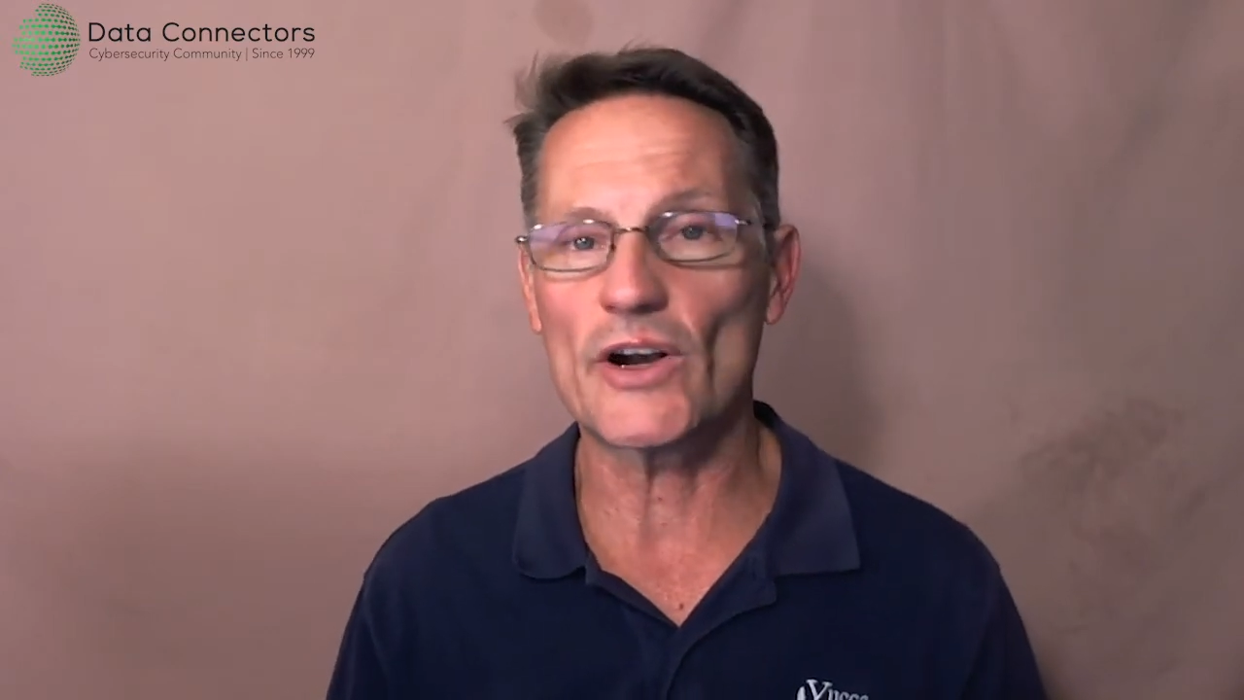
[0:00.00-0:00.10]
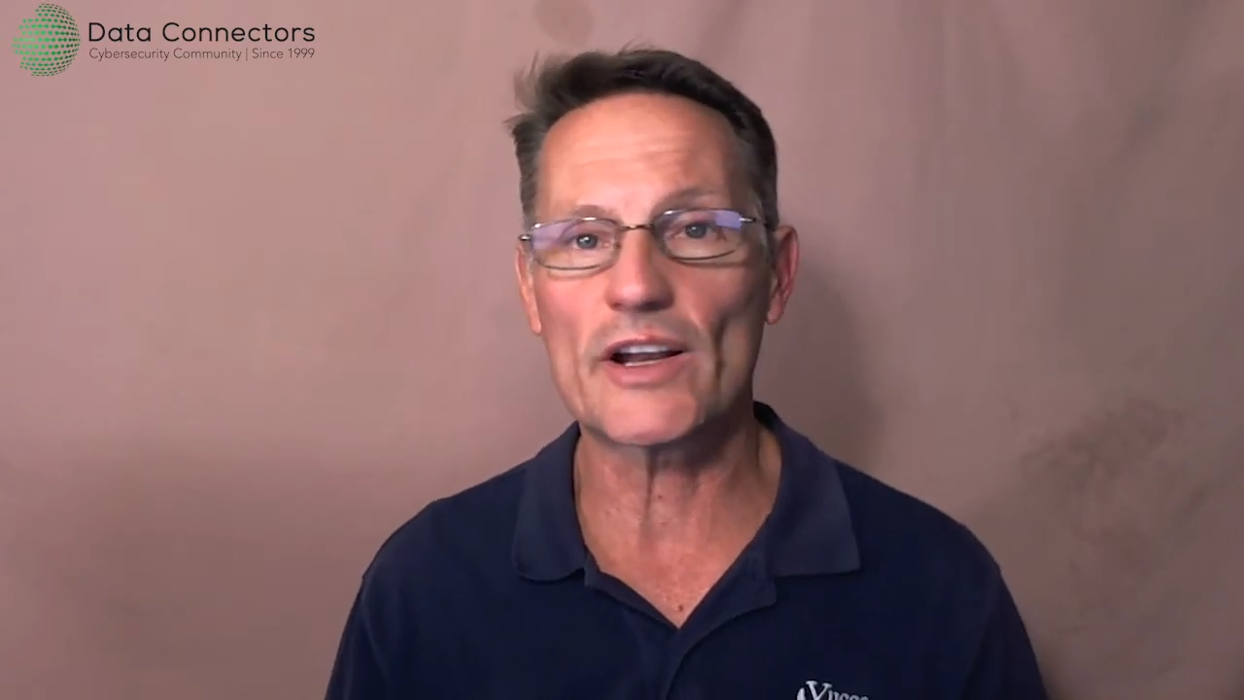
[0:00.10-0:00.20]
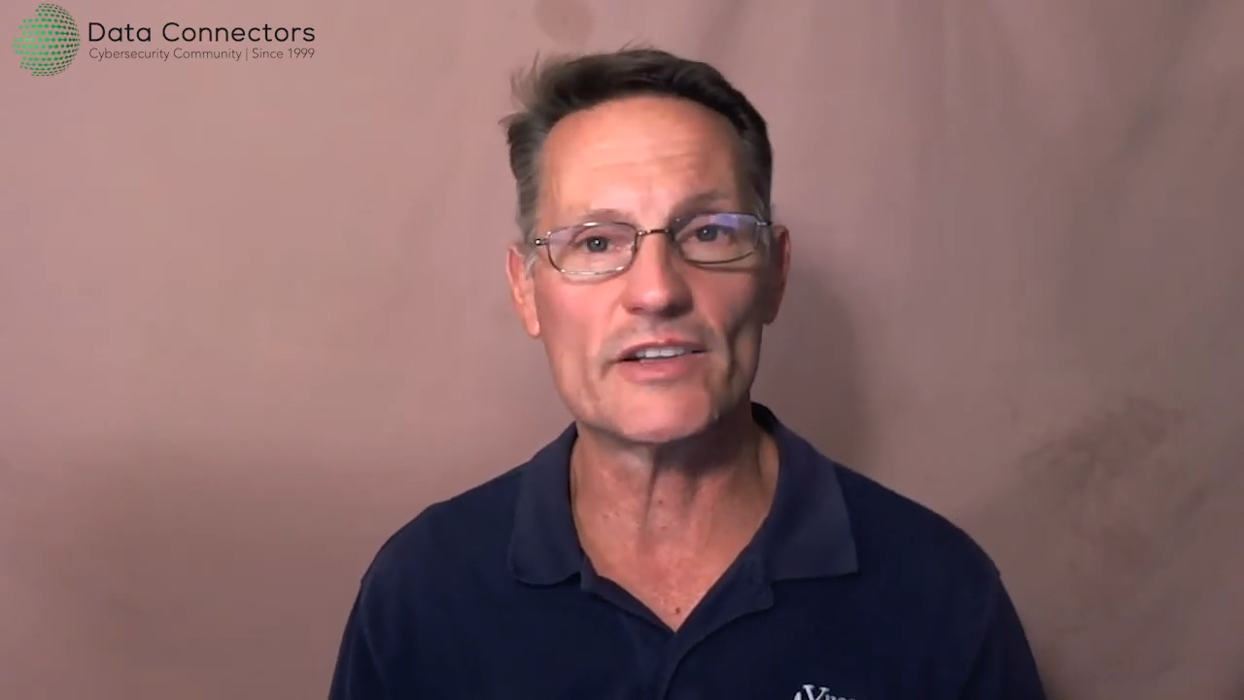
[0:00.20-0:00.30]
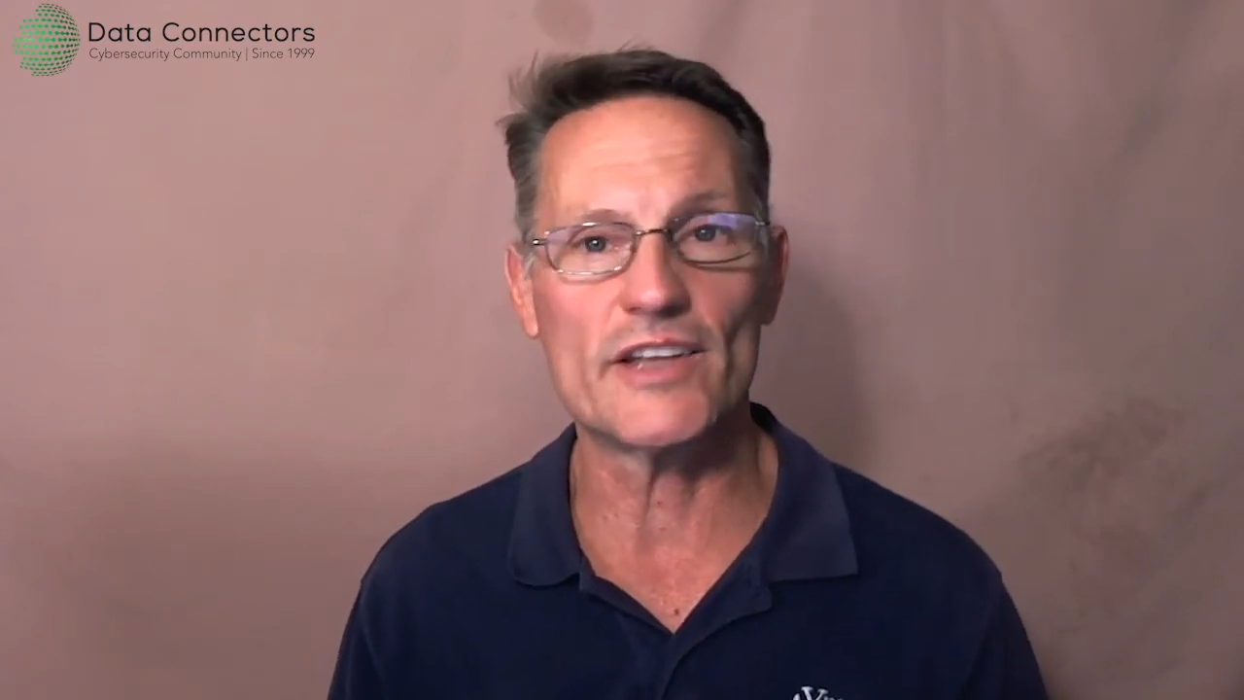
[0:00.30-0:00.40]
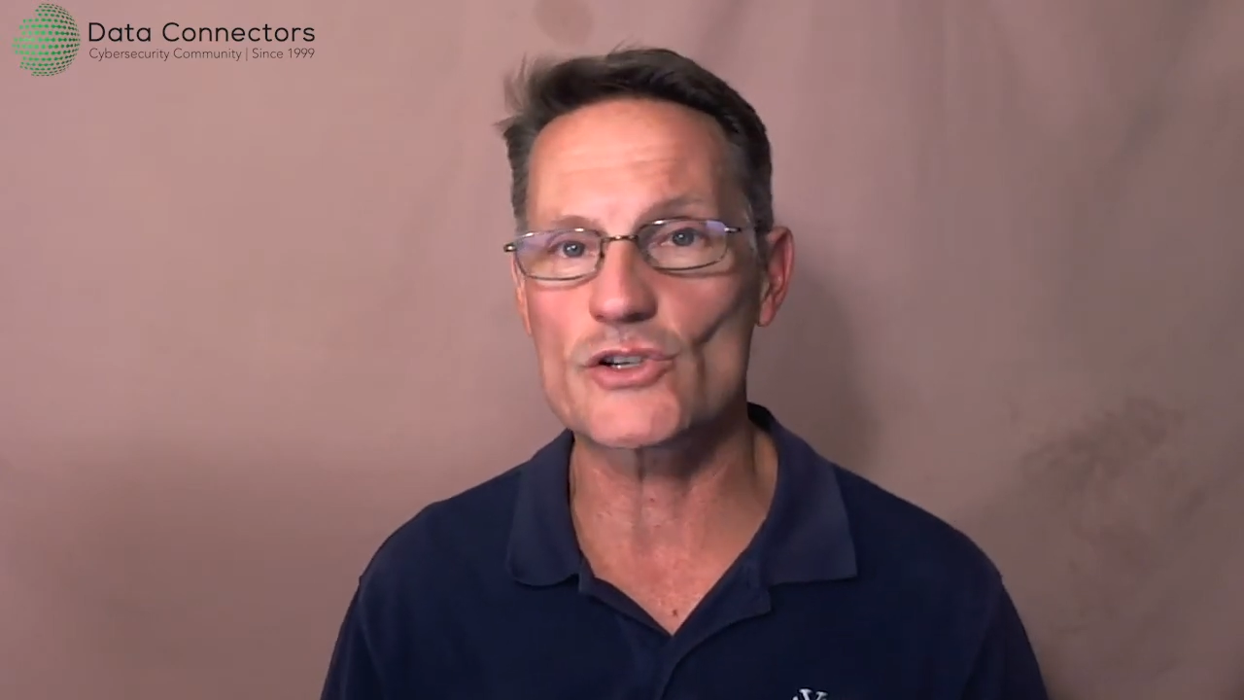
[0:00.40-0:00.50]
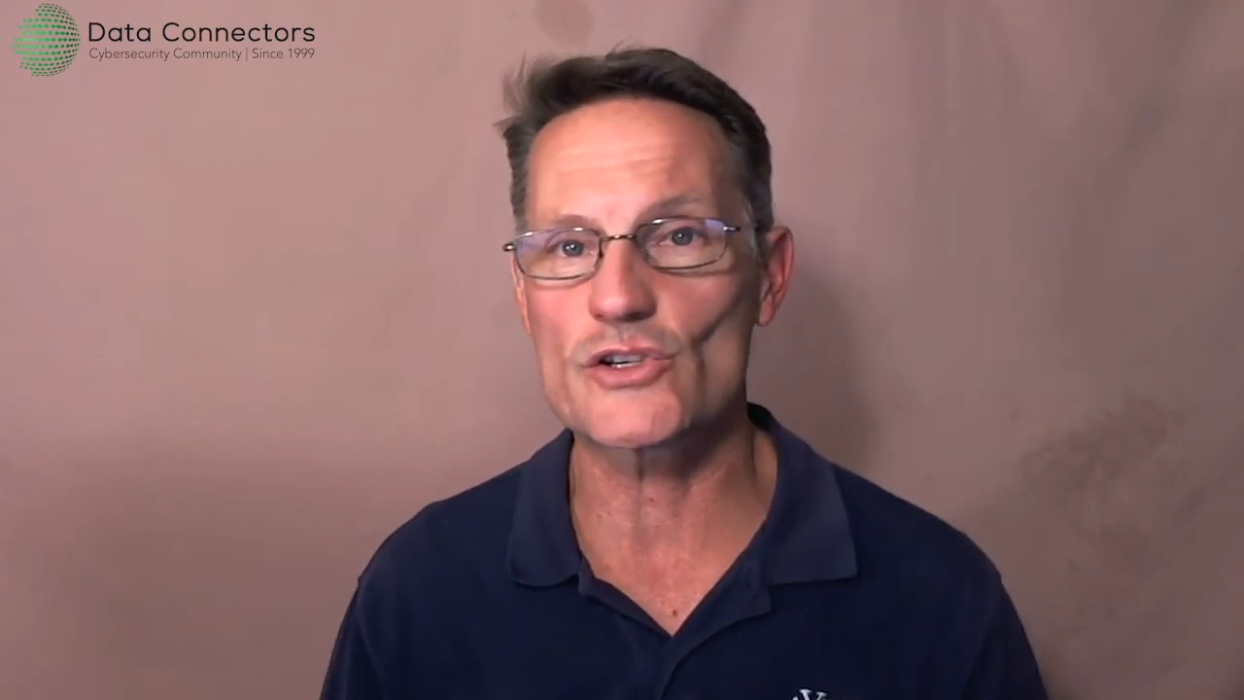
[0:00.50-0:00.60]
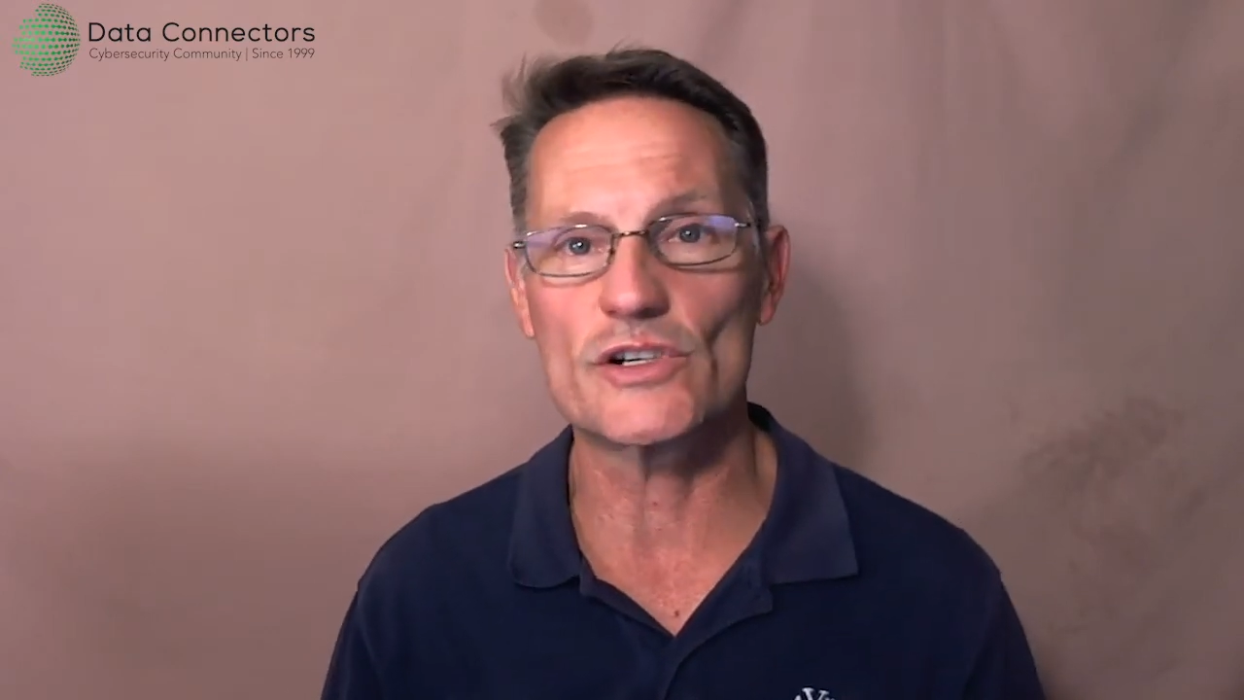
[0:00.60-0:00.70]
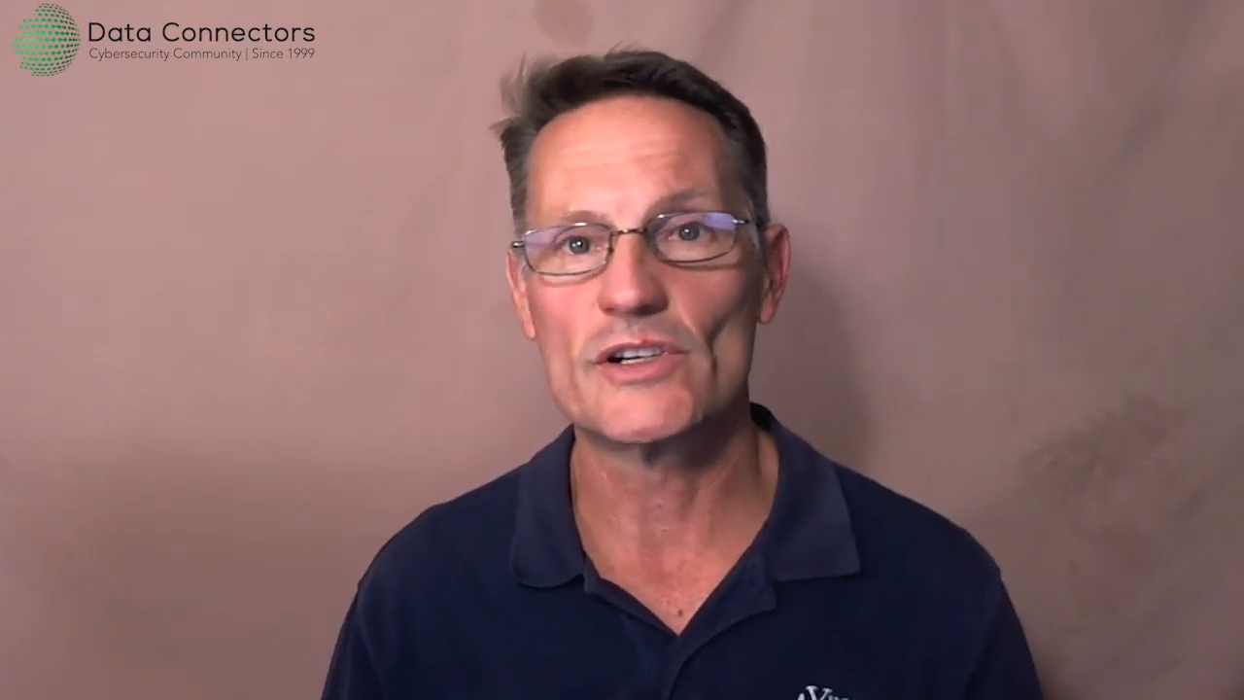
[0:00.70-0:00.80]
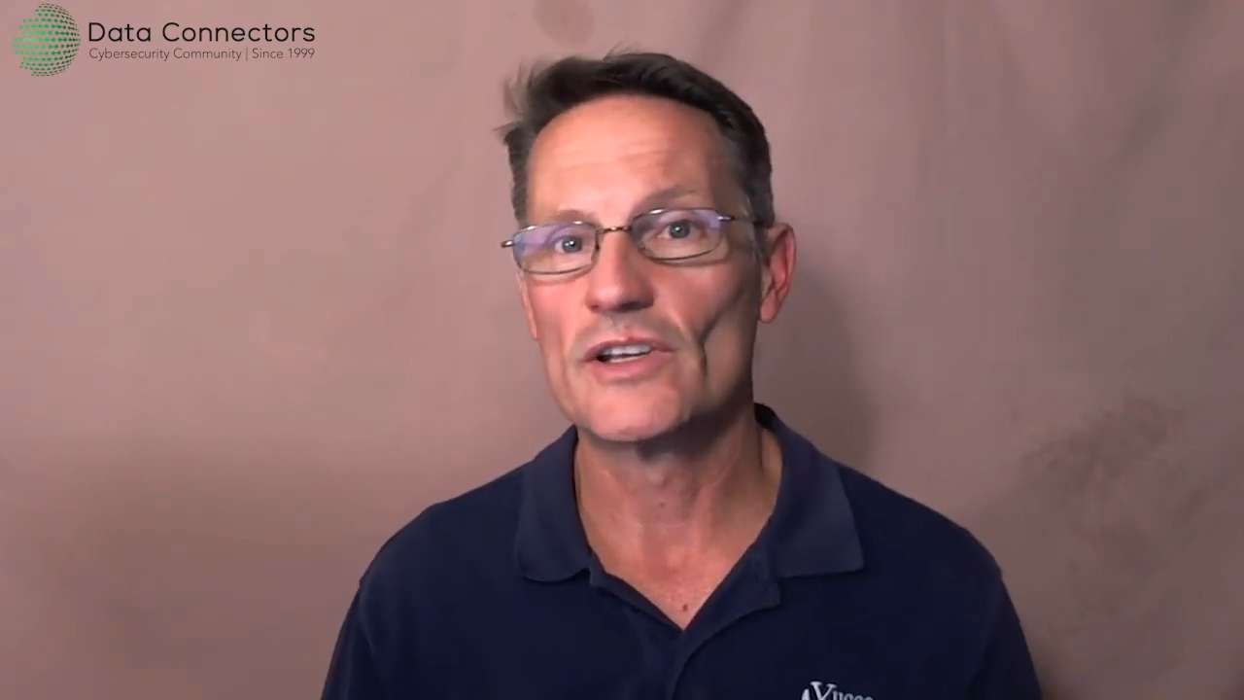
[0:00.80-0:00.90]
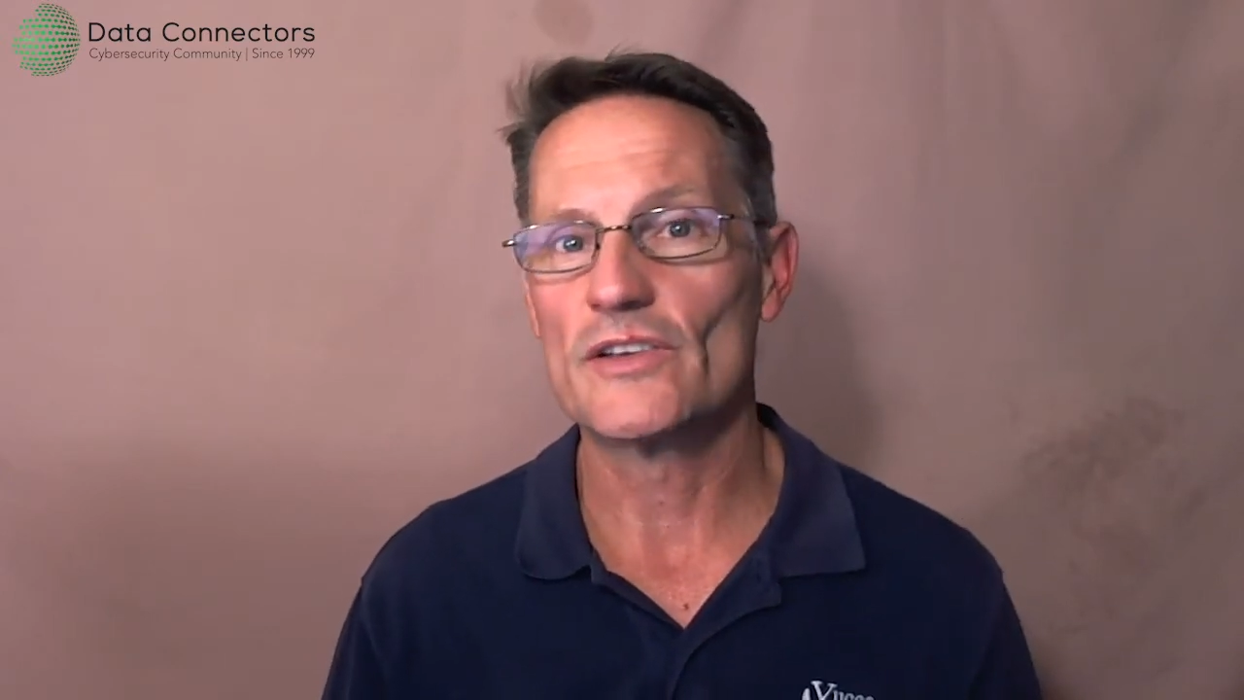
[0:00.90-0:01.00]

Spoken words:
architecture,